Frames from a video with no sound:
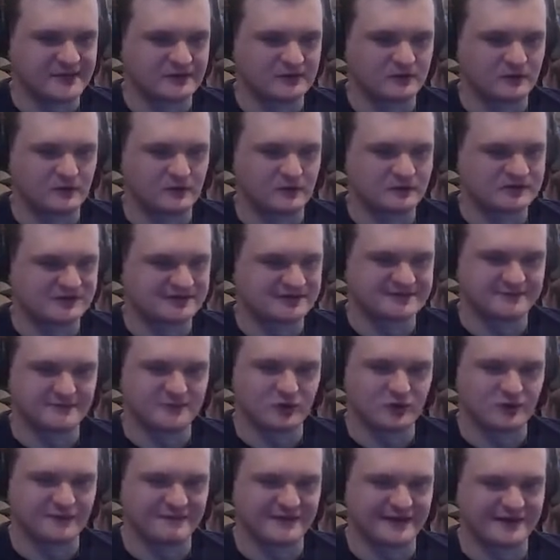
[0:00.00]
or just
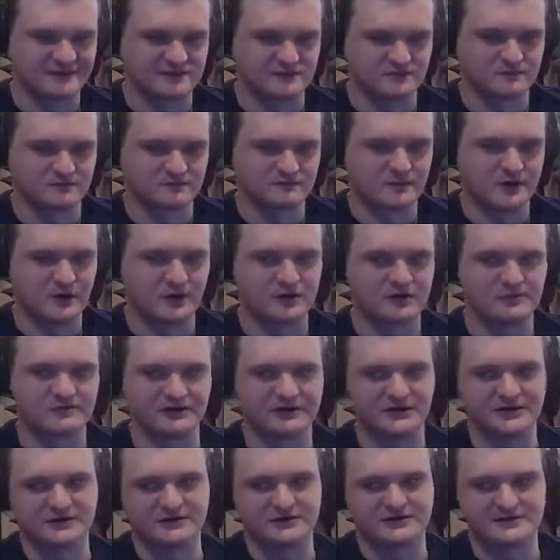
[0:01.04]
more advanced Mario
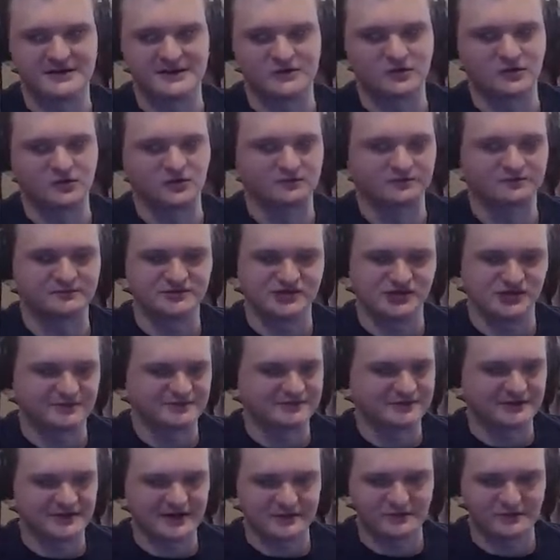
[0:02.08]
players, they will jump